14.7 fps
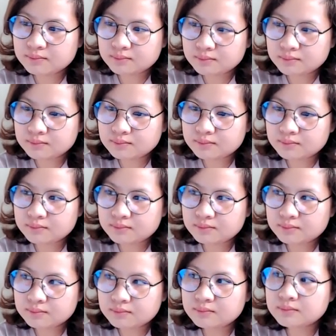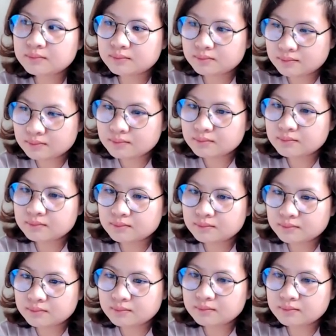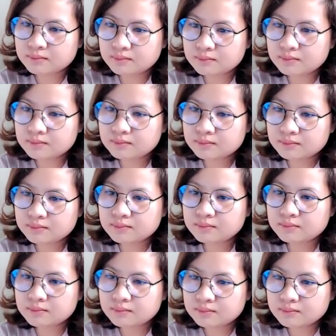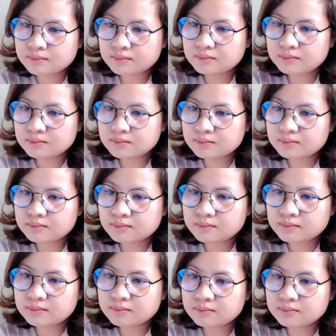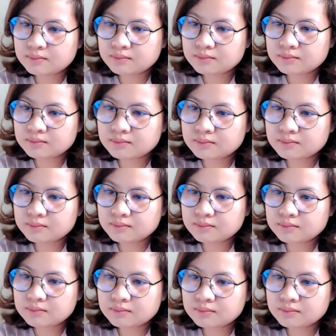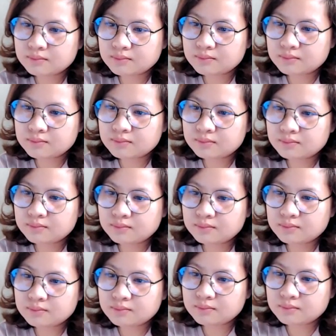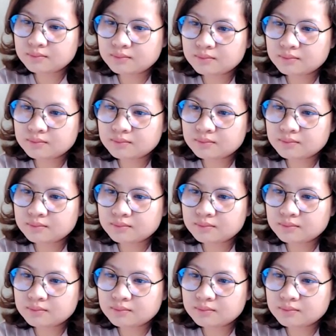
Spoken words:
(silent)